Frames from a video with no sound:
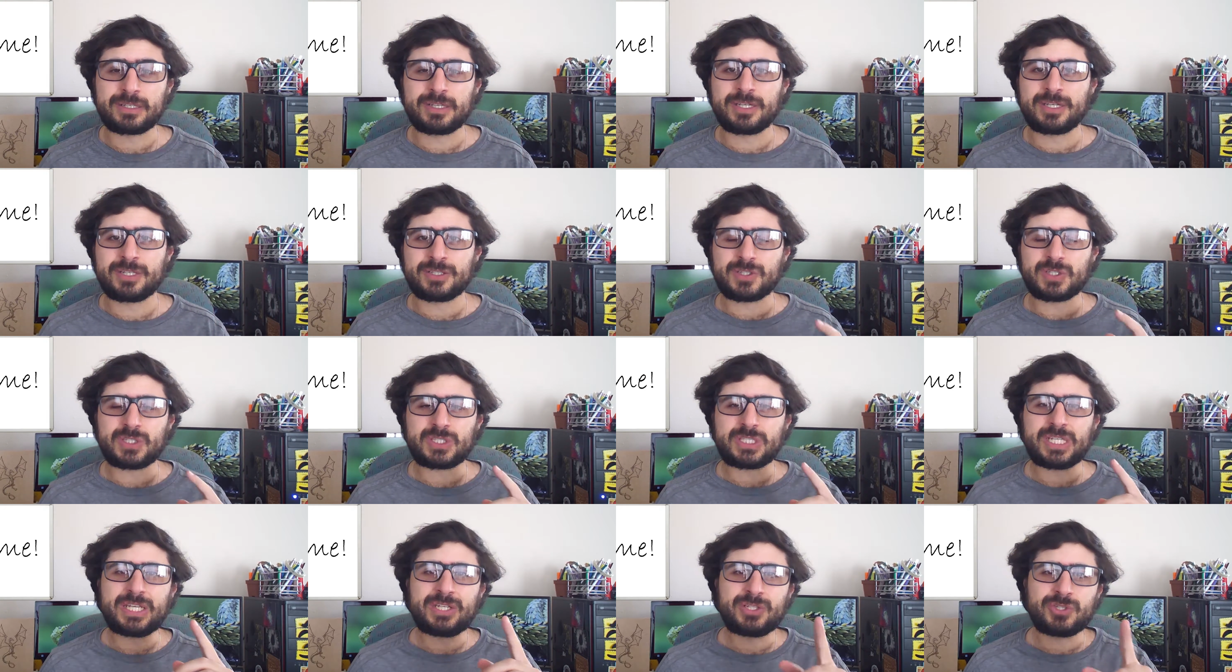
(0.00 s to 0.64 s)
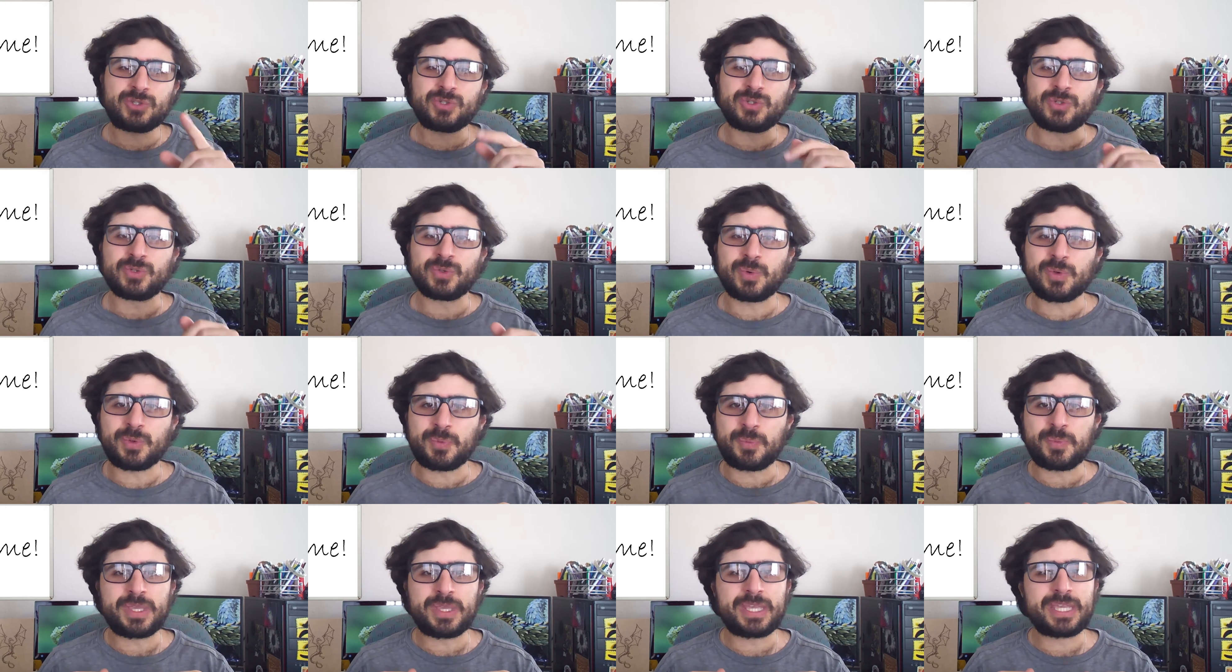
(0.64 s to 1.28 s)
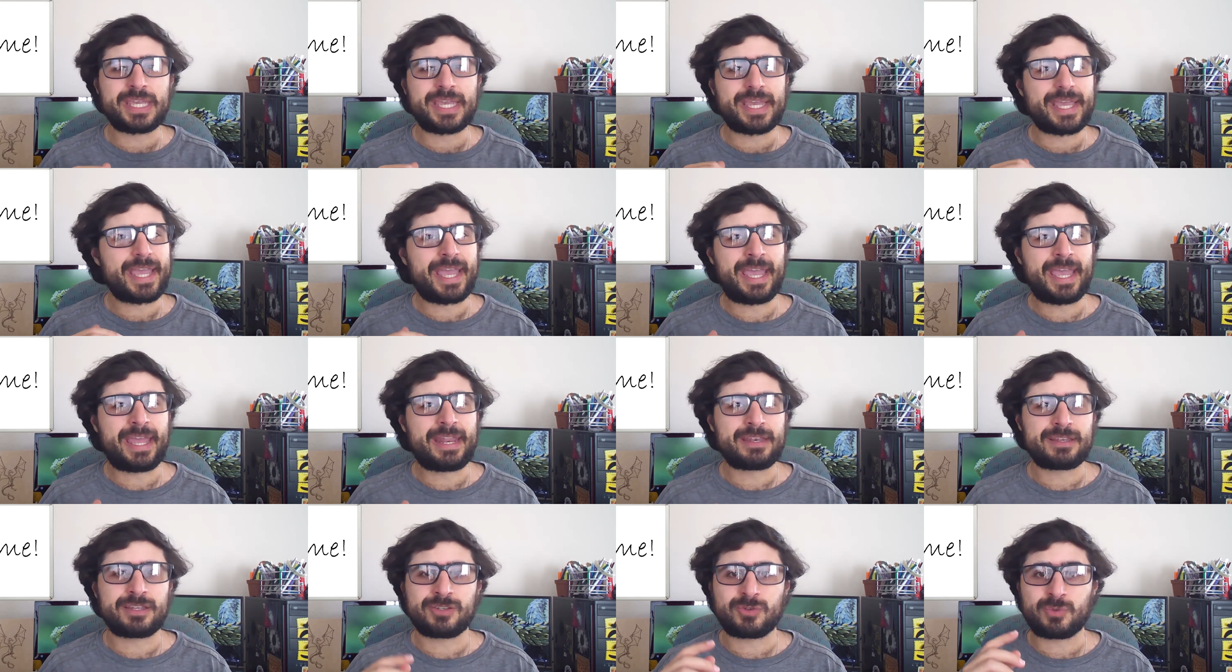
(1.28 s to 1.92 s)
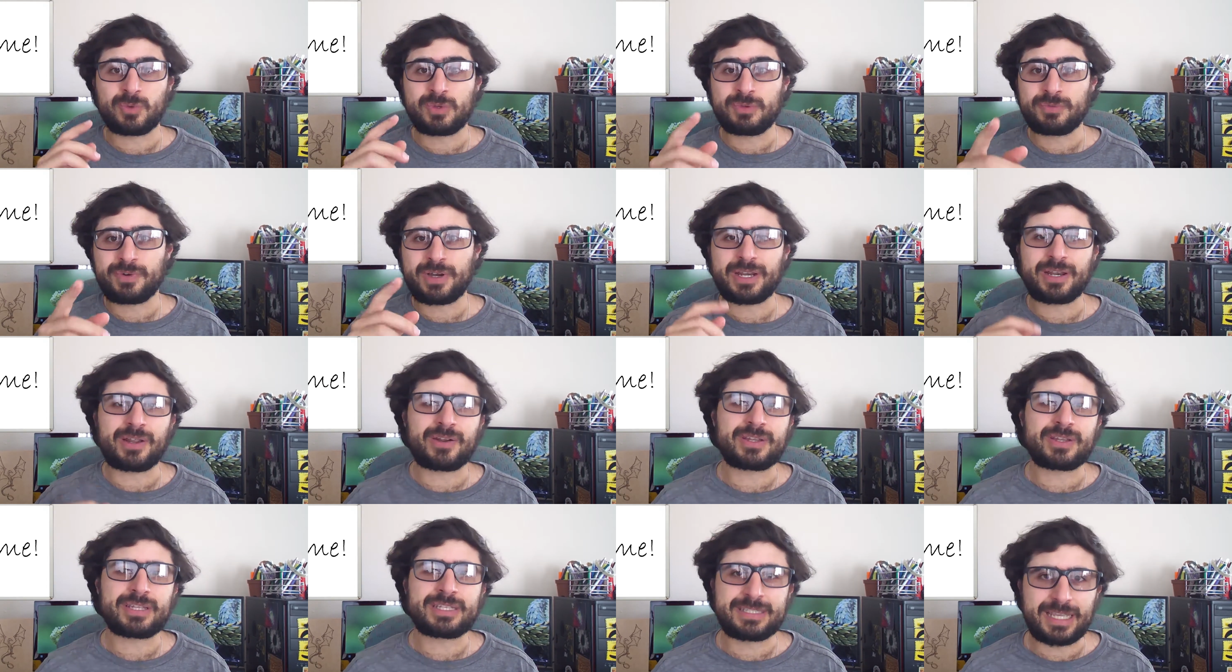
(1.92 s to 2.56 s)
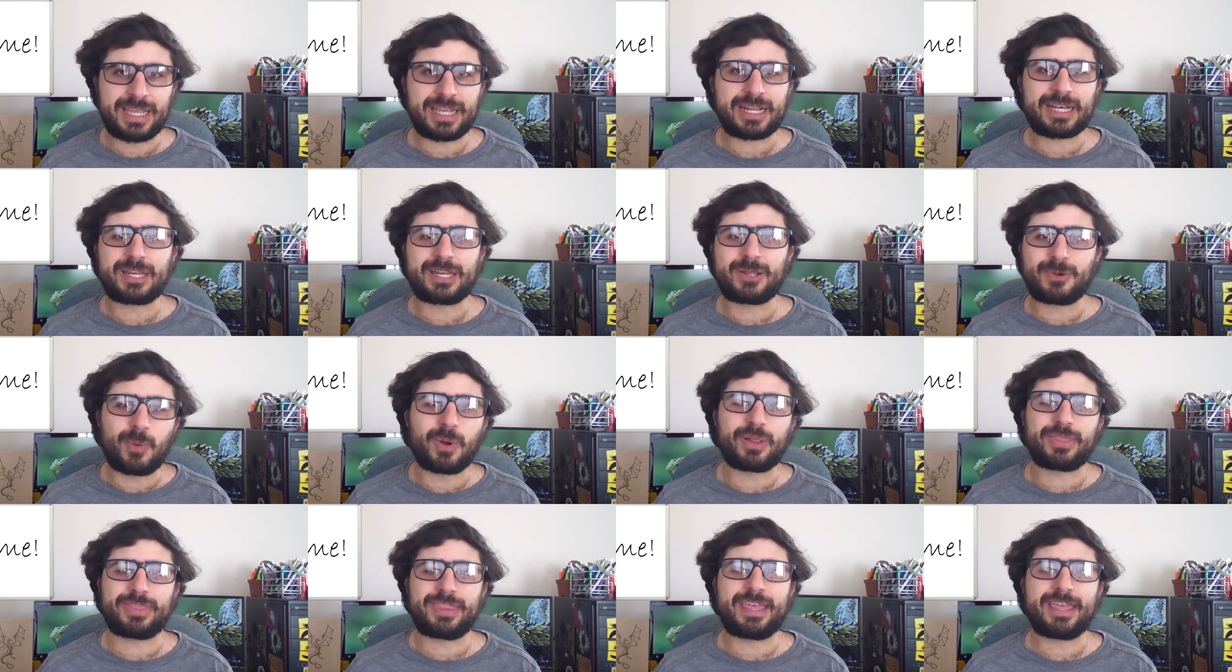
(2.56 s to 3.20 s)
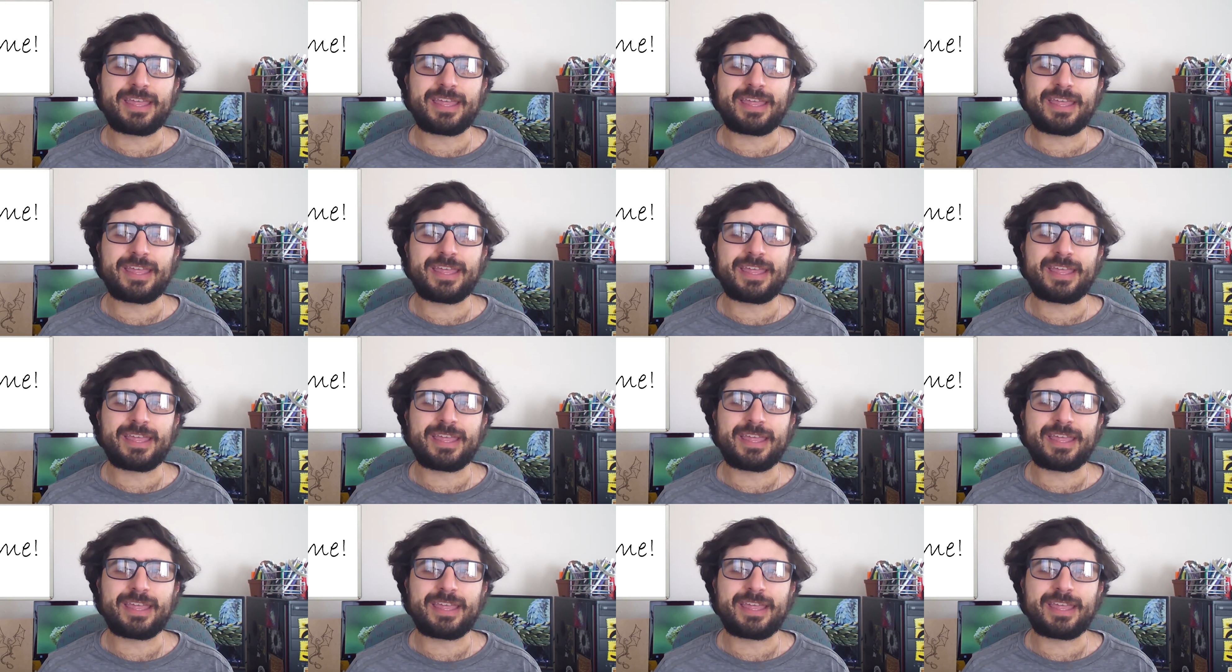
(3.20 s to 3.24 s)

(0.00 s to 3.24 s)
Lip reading: So stay tuned with me, Ant, as we find out exactly what that